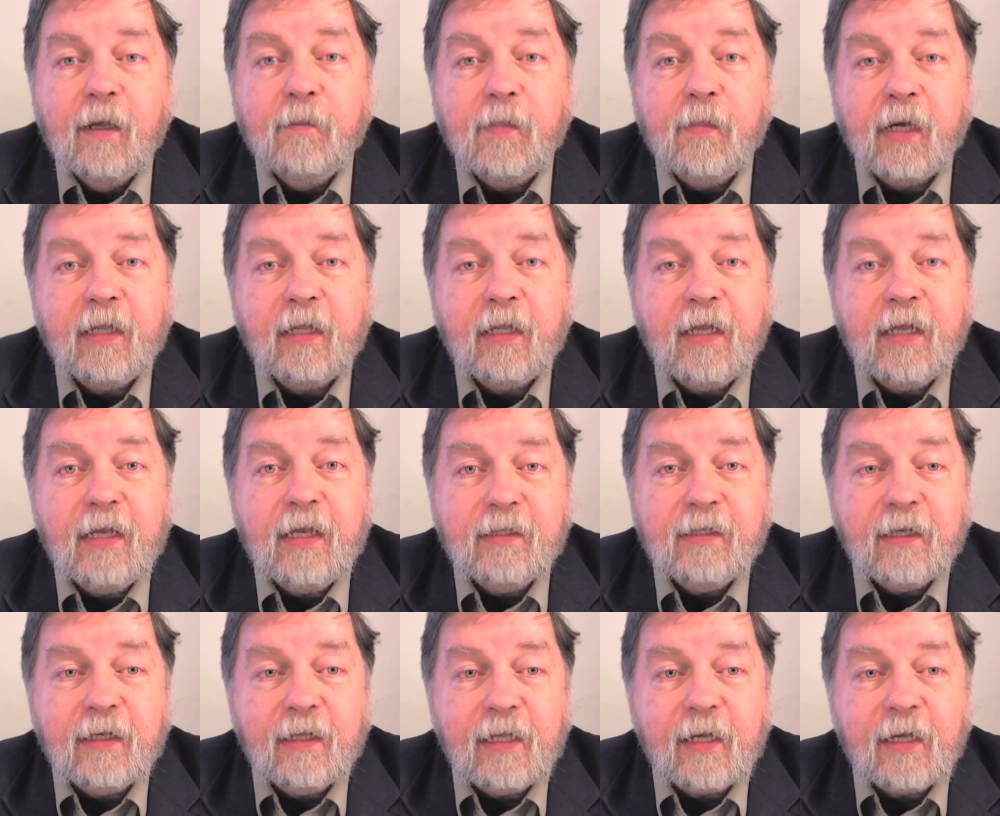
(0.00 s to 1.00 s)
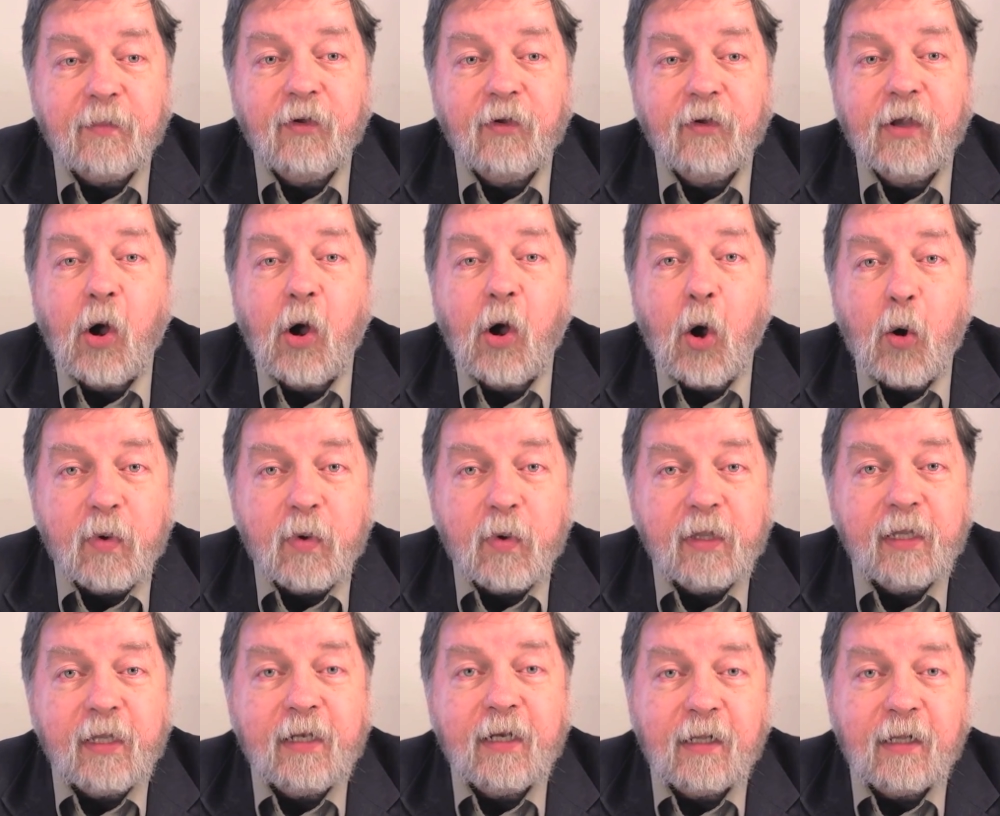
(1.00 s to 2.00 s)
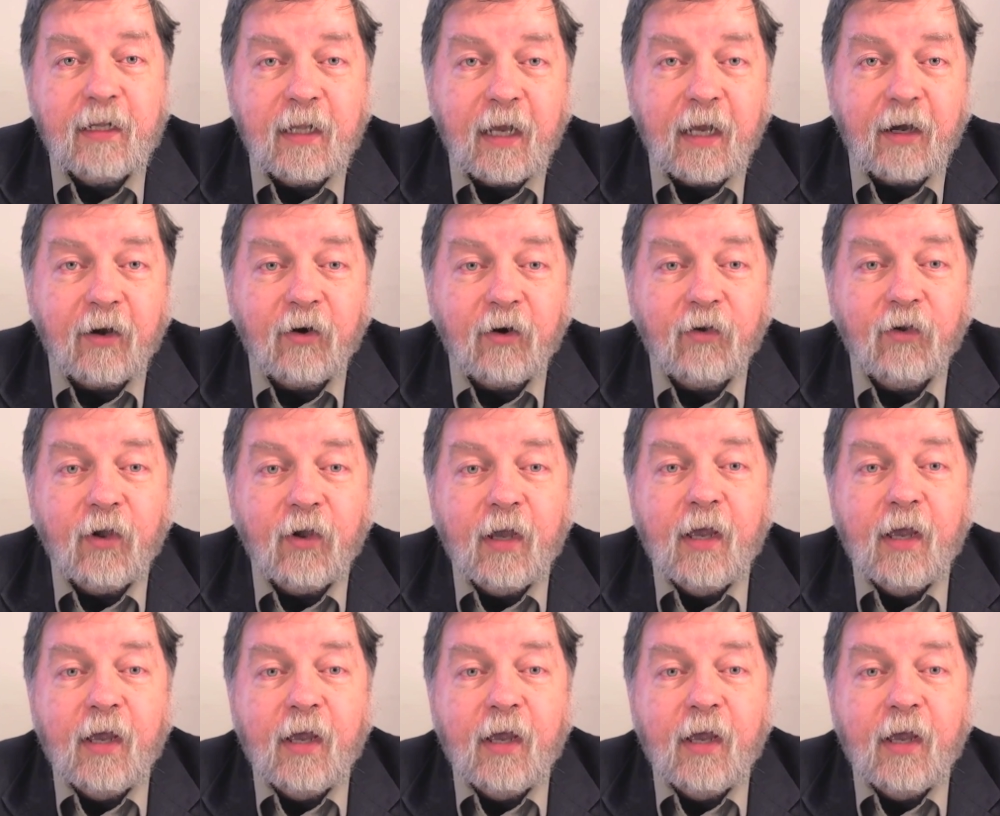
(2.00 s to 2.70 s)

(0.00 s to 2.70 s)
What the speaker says: But in these clips, he openly declares